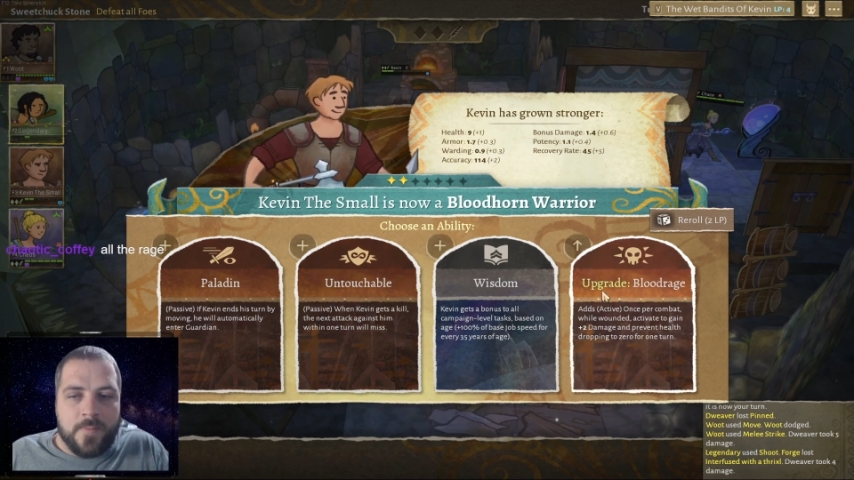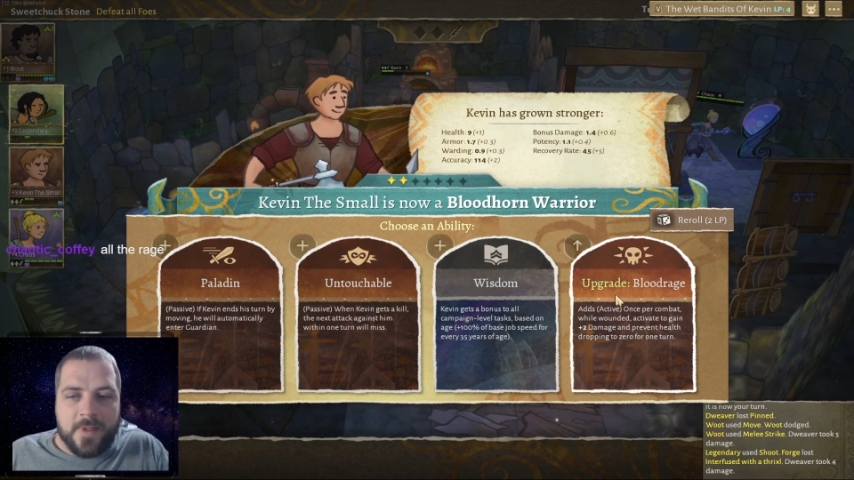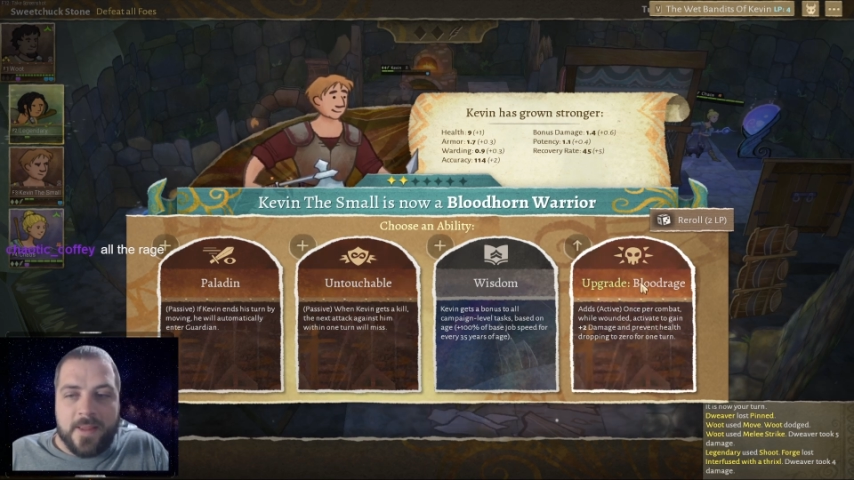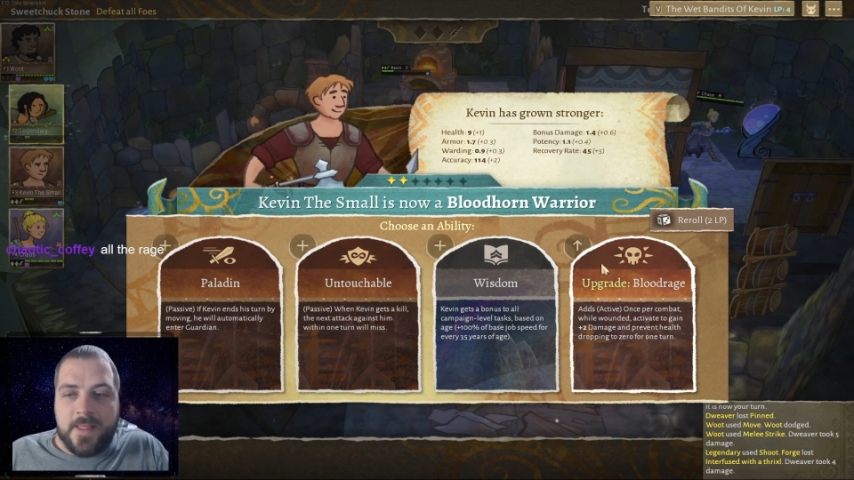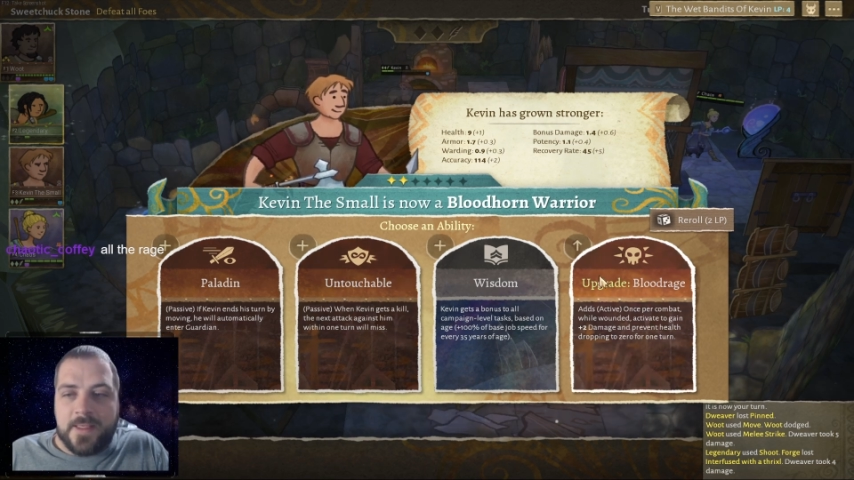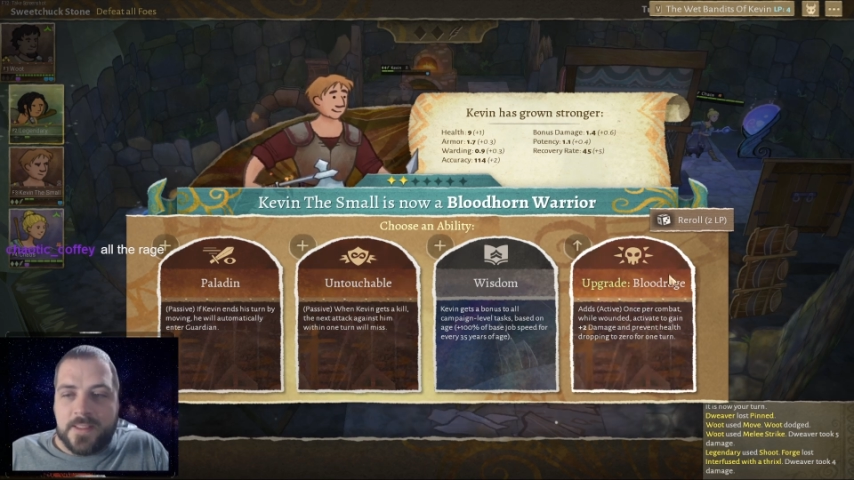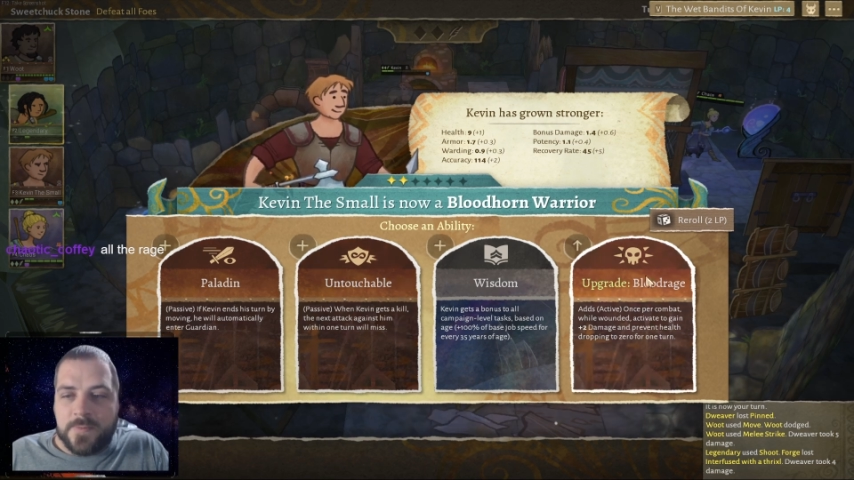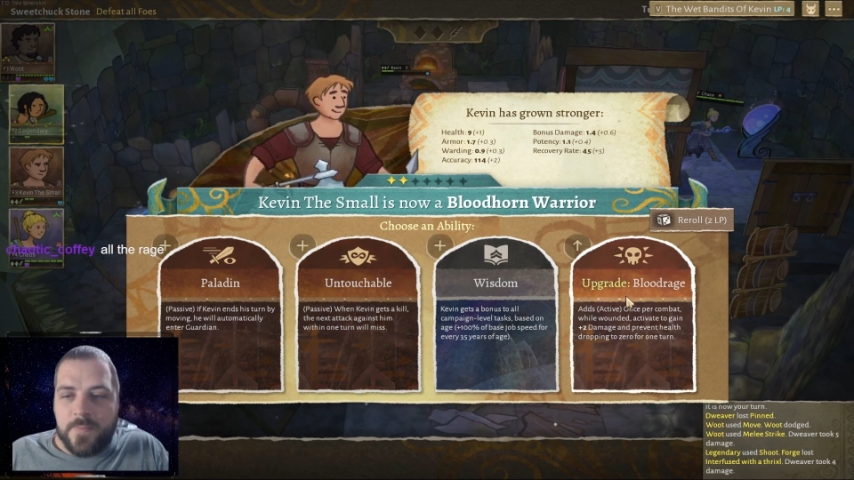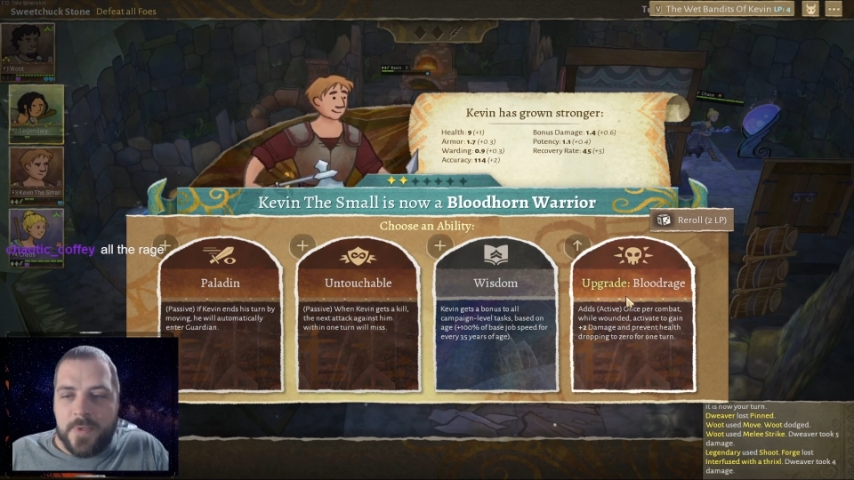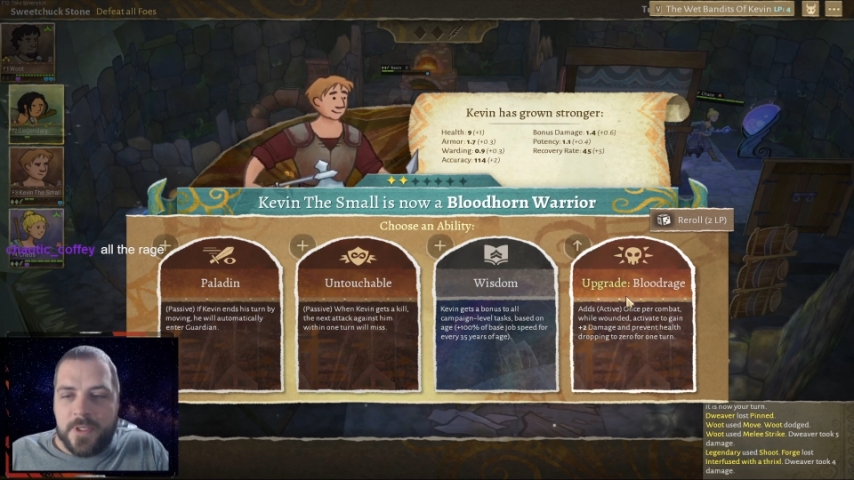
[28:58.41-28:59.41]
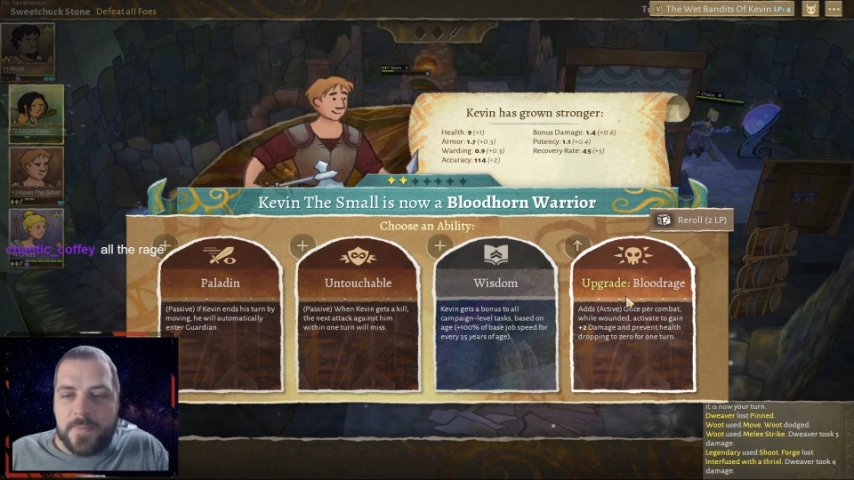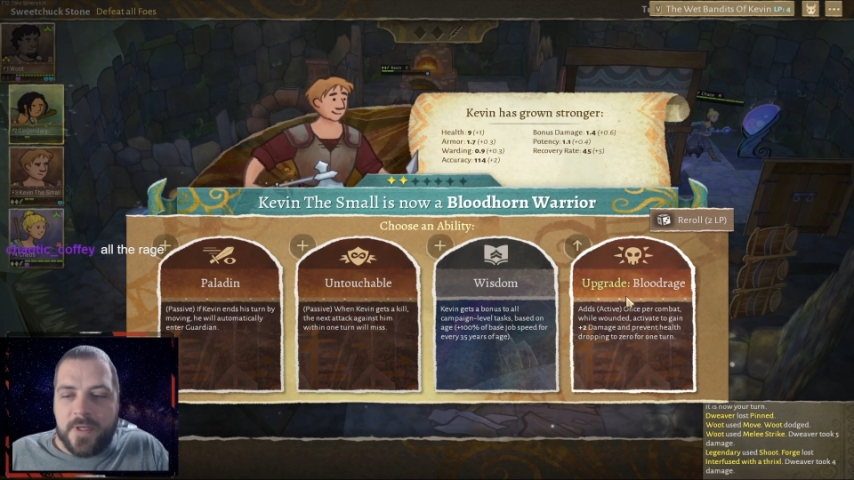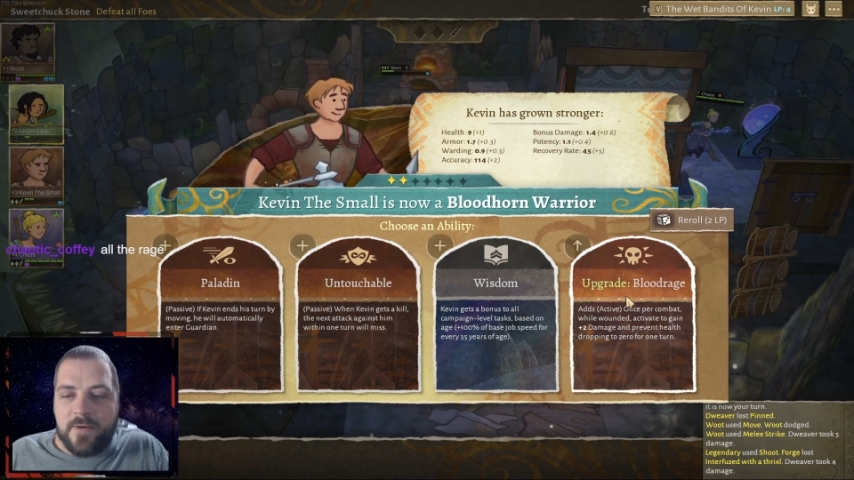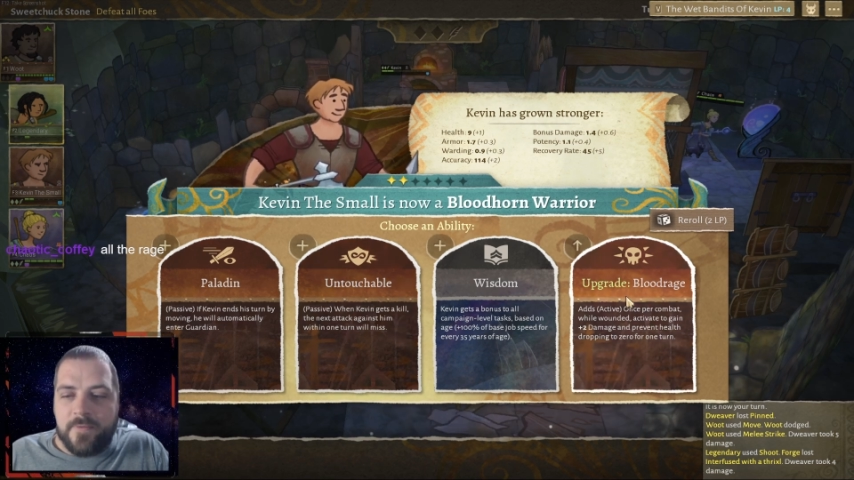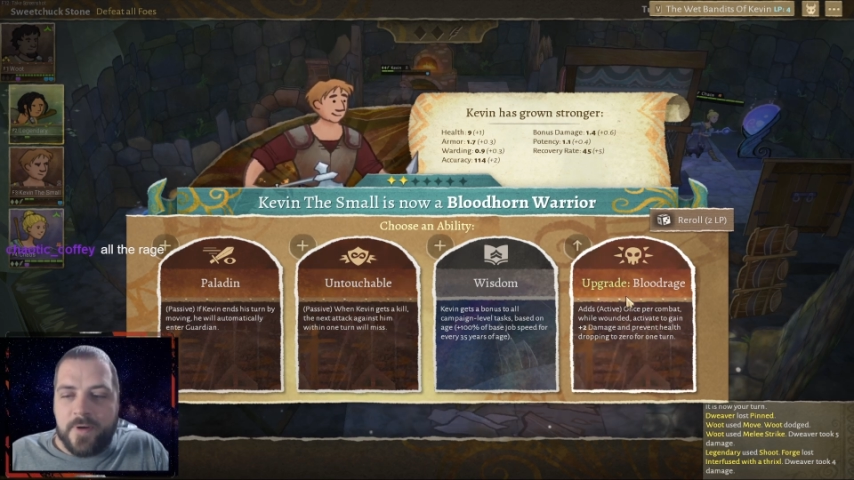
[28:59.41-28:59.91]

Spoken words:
but this is much better for